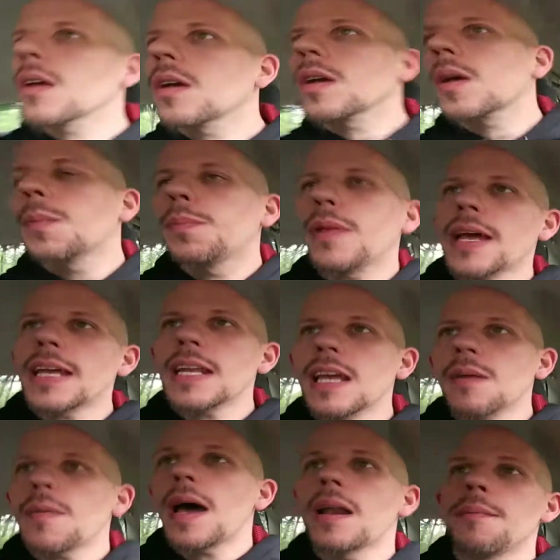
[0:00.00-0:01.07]
complaining
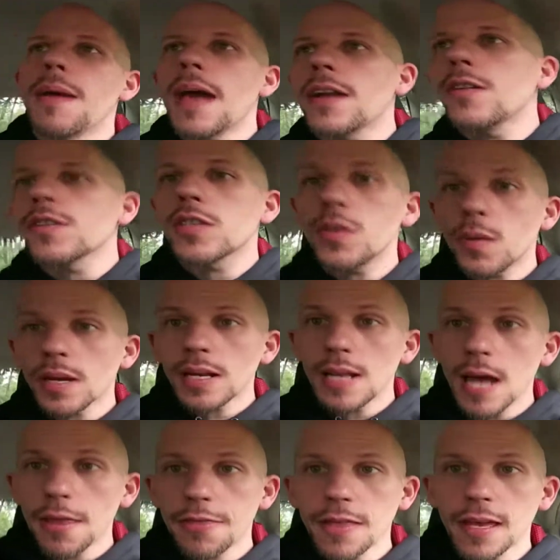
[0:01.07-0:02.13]
about a matter is doing
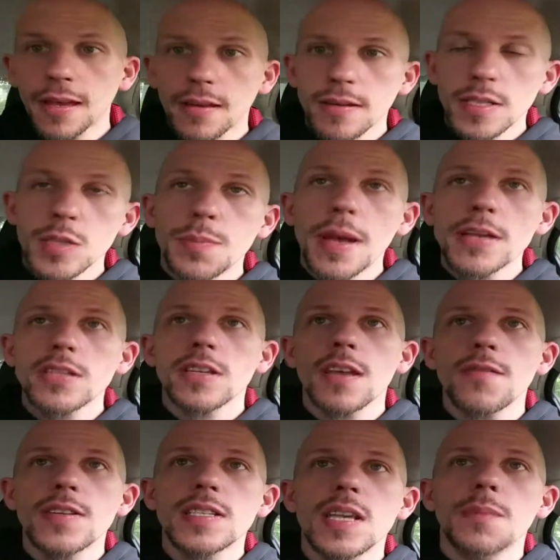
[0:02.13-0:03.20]
nothing, especially
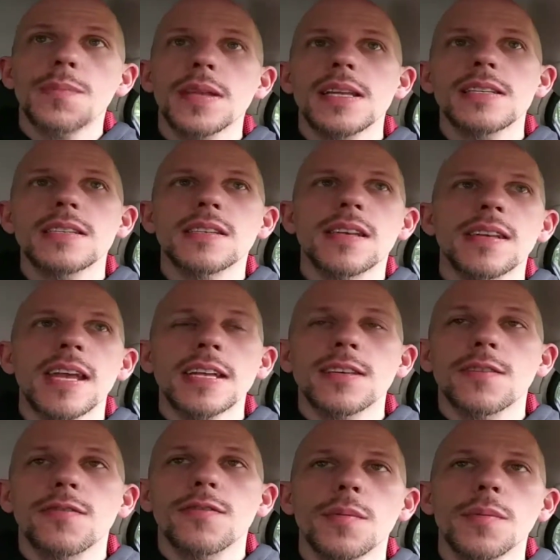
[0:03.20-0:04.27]
if it's something that's
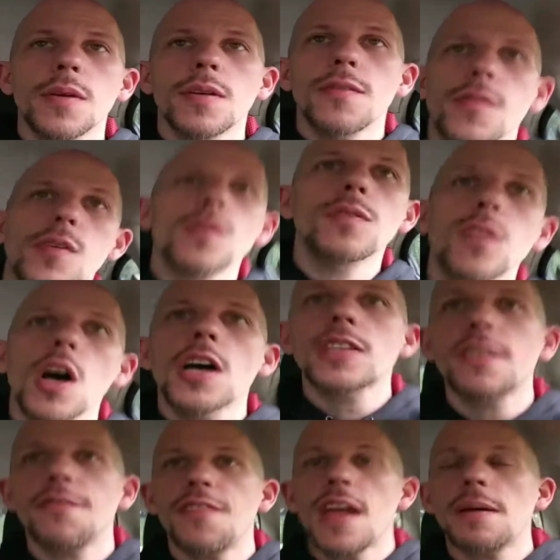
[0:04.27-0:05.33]
disconnected from you. If you
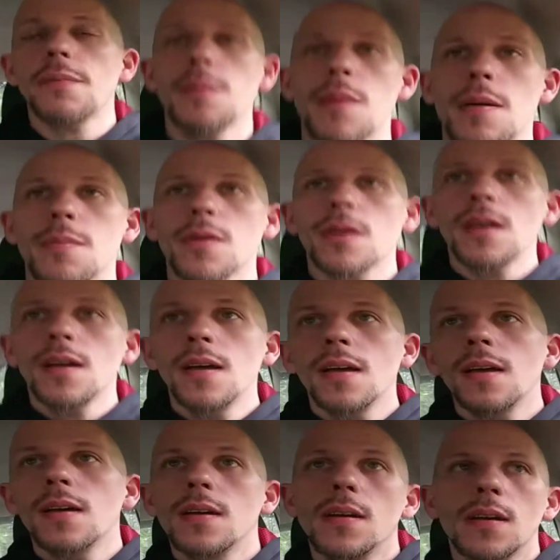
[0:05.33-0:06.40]
lost a family member,
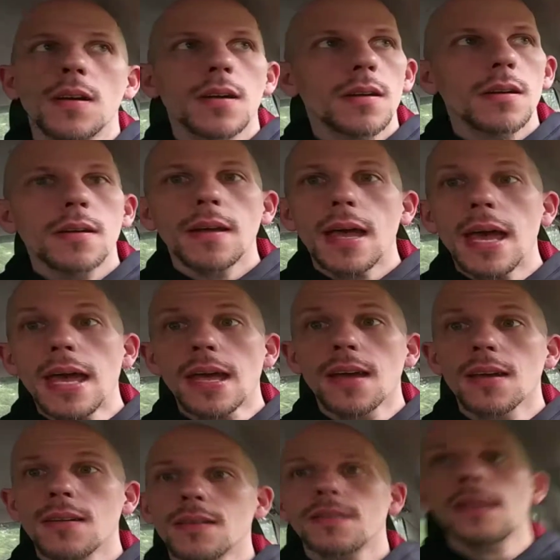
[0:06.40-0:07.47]
hey,
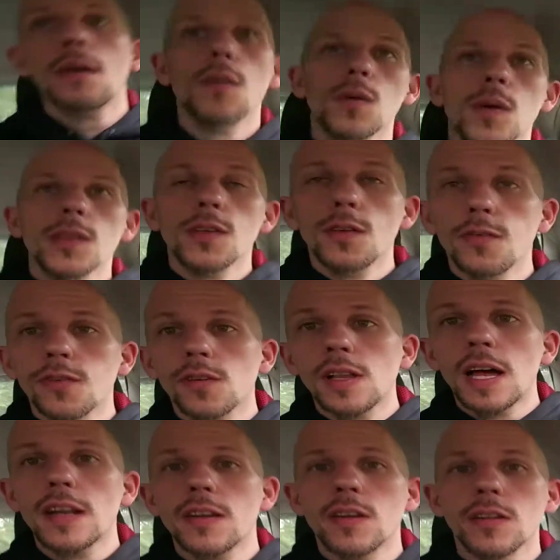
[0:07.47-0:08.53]
they were with you for a
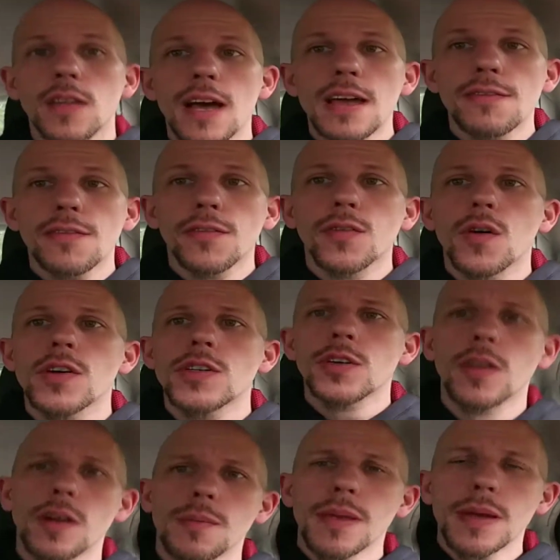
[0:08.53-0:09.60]
lot of your life. Of course you're
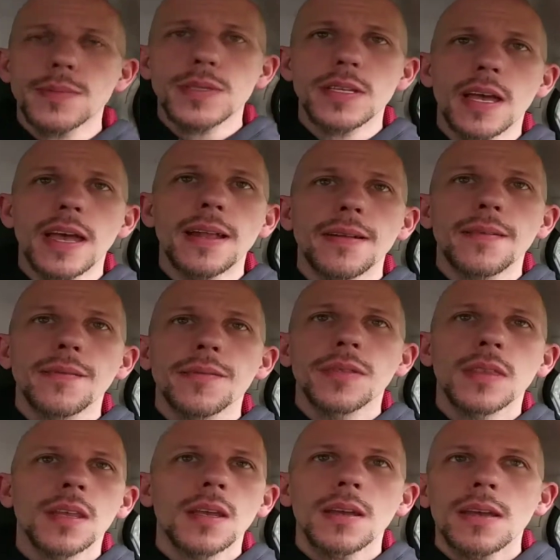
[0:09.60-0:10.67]
going to be upset.
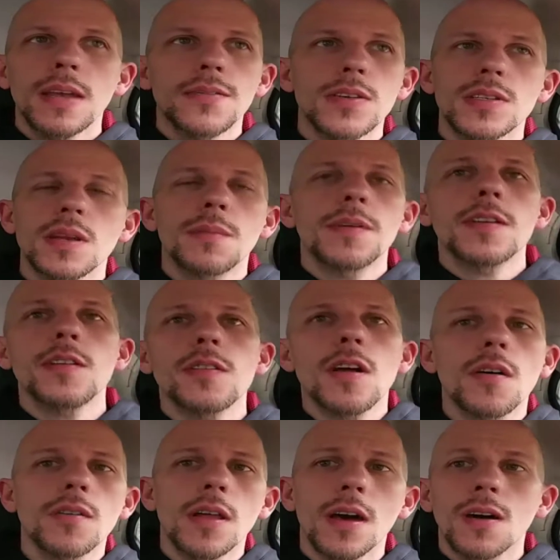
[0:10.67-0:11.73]
If there's somebody you
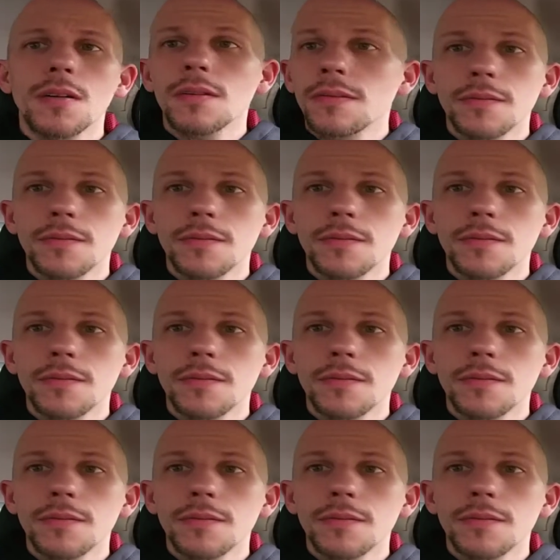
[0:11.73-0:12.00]
don't know,